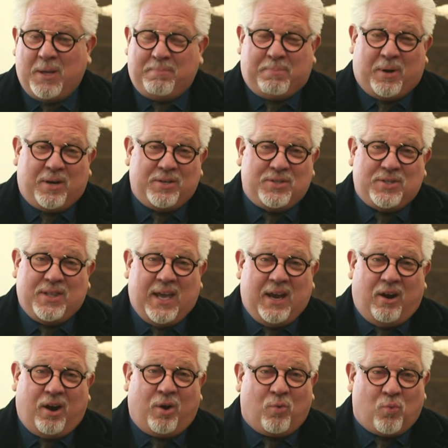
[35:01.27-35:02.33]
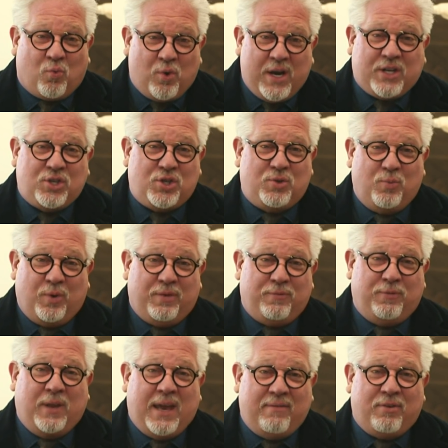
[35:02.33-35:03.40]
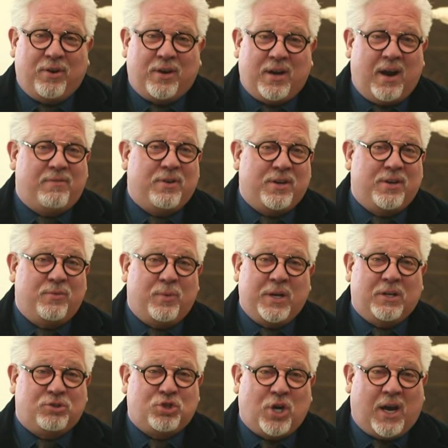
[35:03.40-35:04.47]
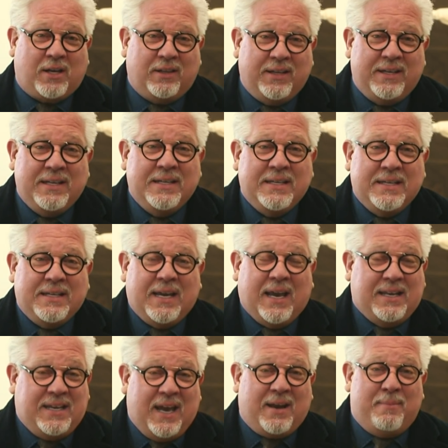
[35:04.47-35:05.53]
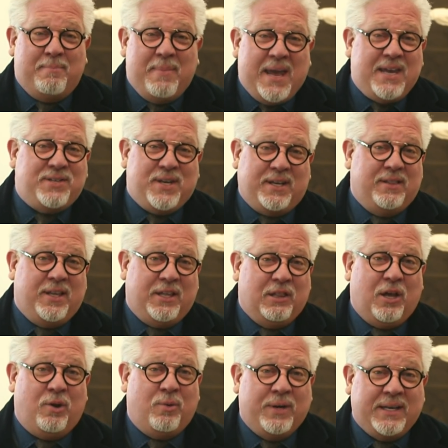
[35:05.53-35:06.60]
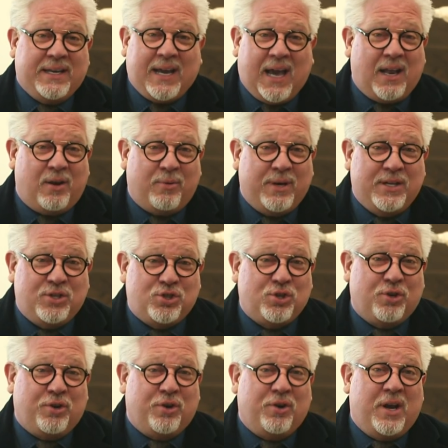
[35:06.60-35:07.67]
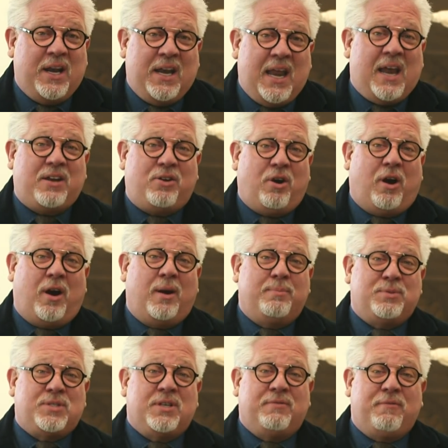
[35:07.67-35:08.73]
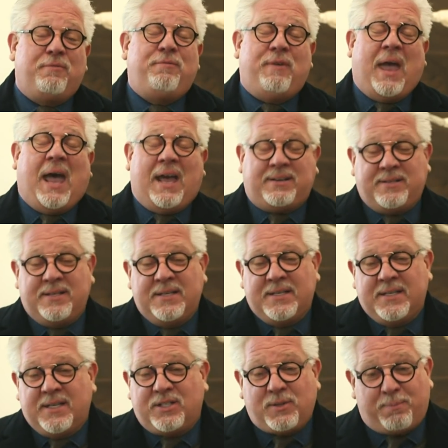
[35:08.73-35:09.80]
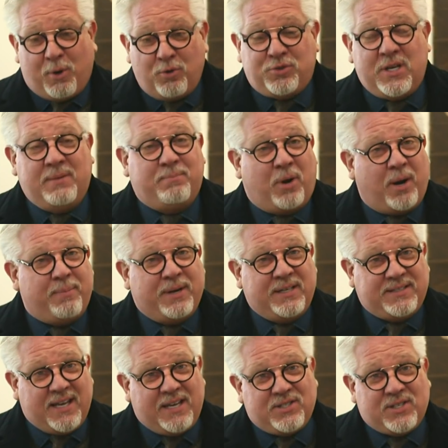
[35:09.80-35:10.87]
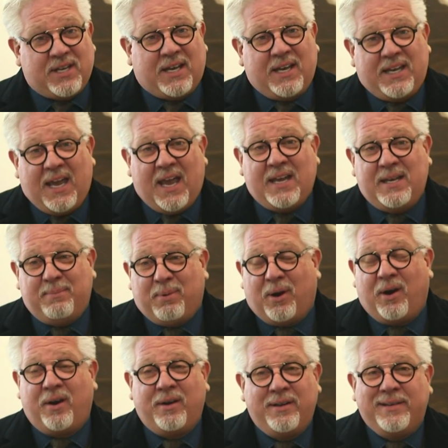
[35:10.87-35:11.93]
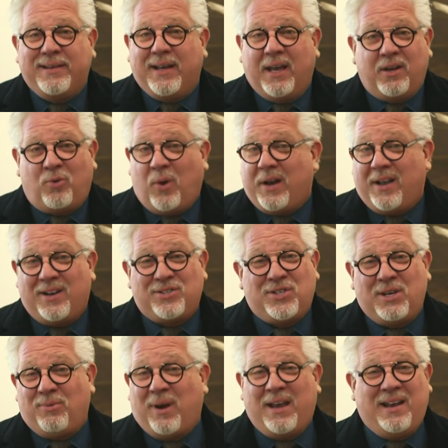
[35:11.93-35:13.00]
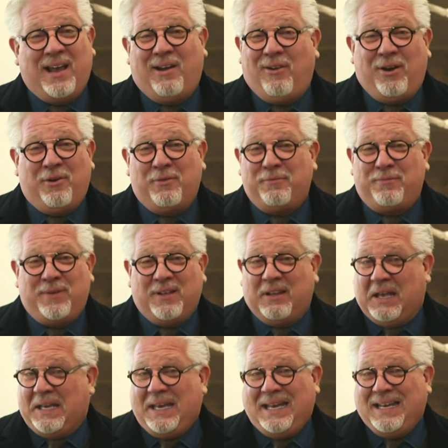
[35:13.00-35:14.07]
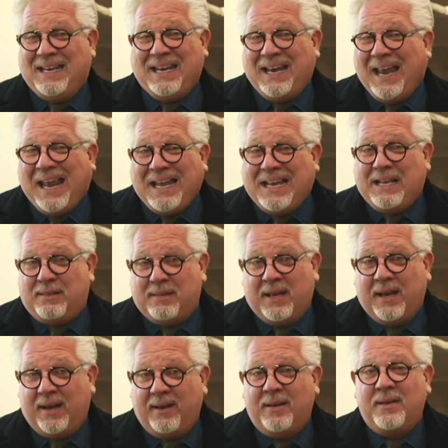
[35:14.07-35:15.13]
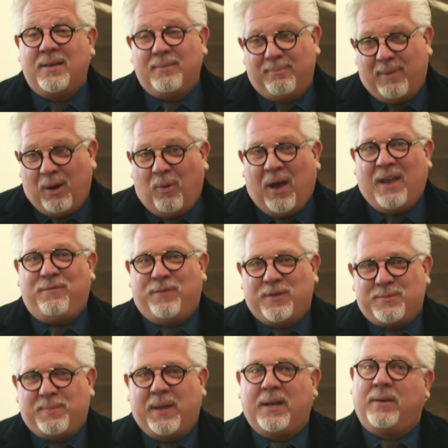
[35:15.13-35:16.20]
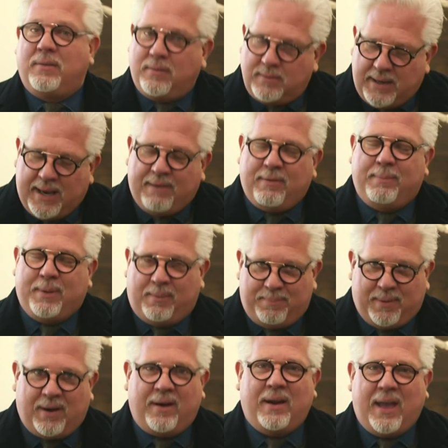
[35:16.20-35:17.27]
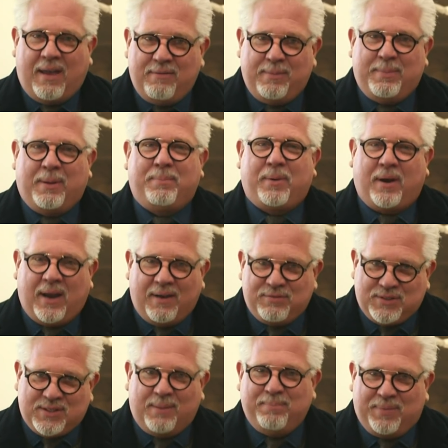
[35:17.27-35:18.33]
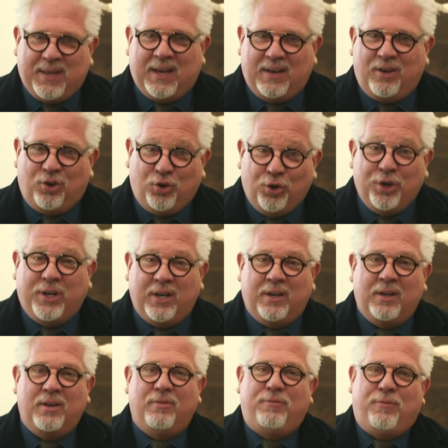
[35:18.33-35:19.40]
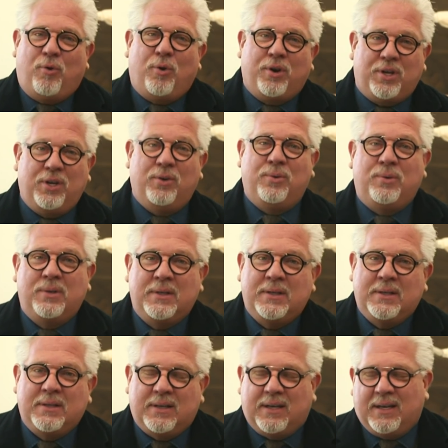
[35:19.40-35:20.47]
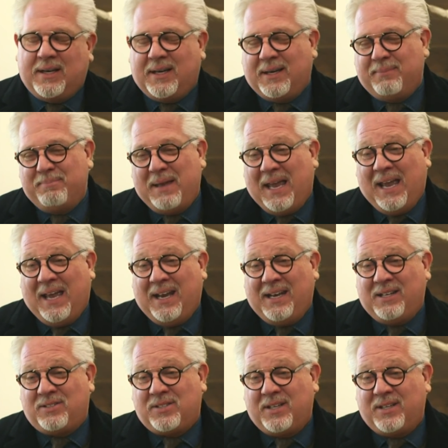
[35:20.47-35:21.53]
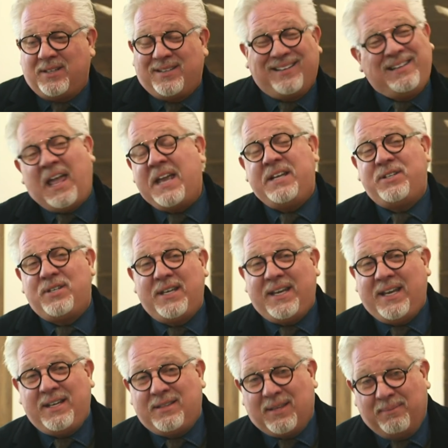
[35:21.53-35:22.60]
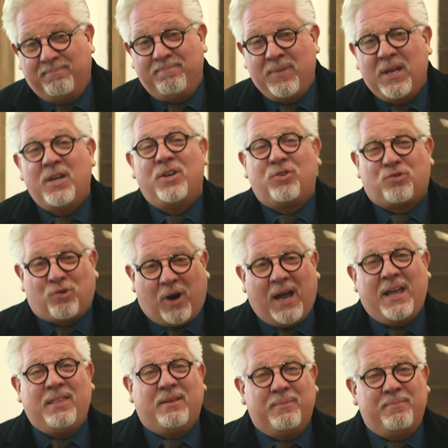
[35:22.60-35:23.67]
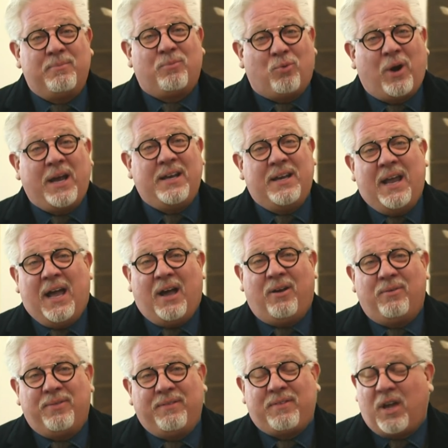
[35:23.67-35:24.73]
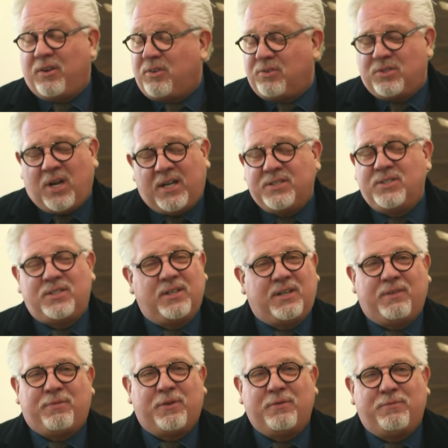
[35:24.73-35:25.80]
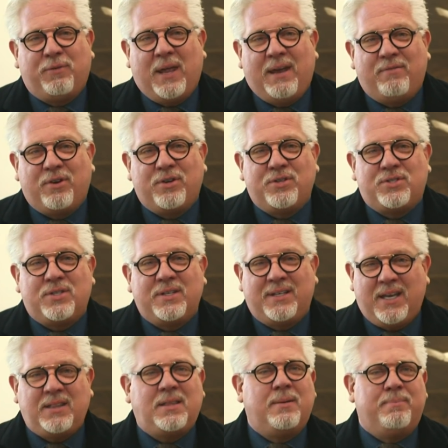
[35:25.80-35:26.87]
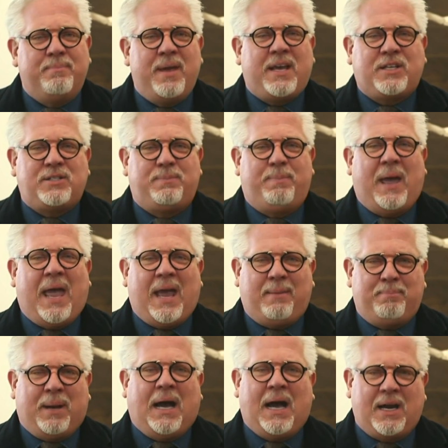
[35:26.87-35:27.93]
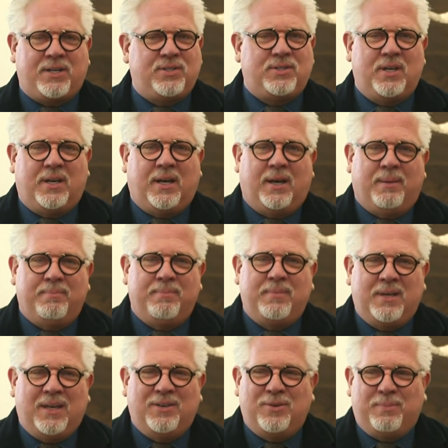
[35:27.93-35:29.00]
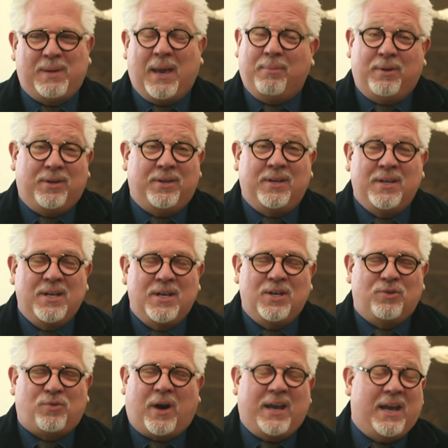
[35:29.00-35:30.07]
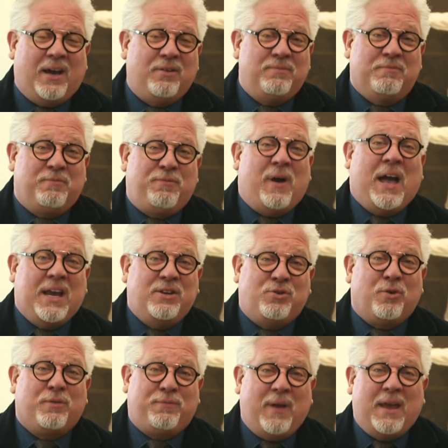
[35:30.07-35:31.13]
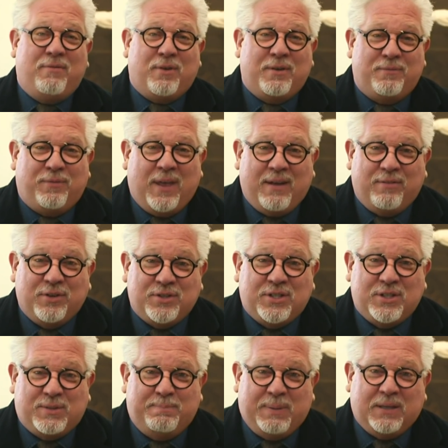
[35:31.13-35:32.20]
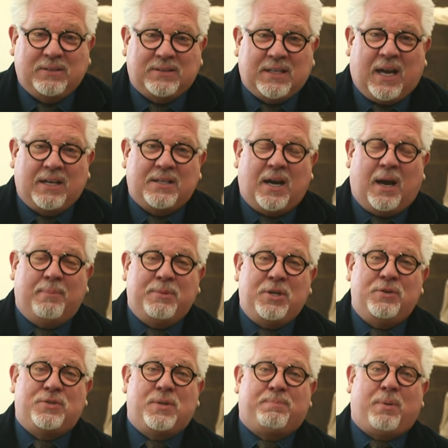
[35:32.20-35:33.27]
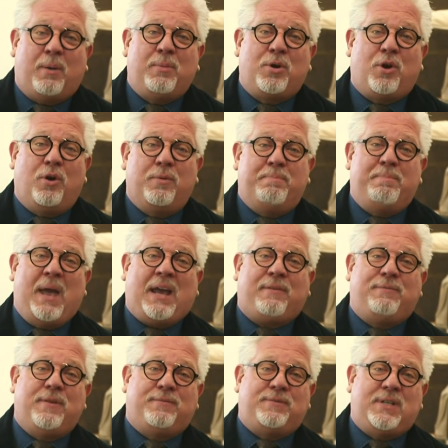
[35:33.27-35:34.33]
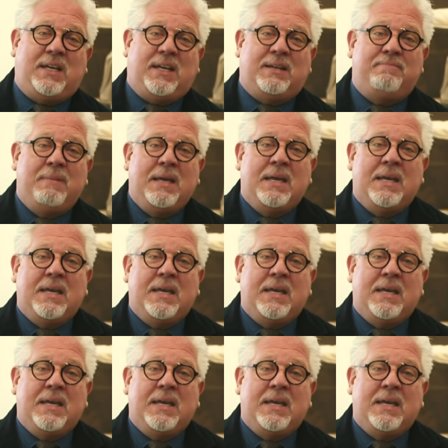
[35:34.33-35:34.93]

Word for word: Built Bars, they are rich with flavor, covered in real chocolate, and yet amazingly low in calories, sugar, and net carbs and fat. It's a protein bar, but it tastes like a candy bar. And quite honestly, right now, I don't feel like eating anything. My wife has been, have a Built Bar, have a Built Bar, have something good for you. Um, and it's a delight to eat them. Try them right now. They've got tons of different flavors. Get the mixed bag box, um, and you'll be able to try out and find your favorite flavors. It's built.com. Use the promo code BECK15.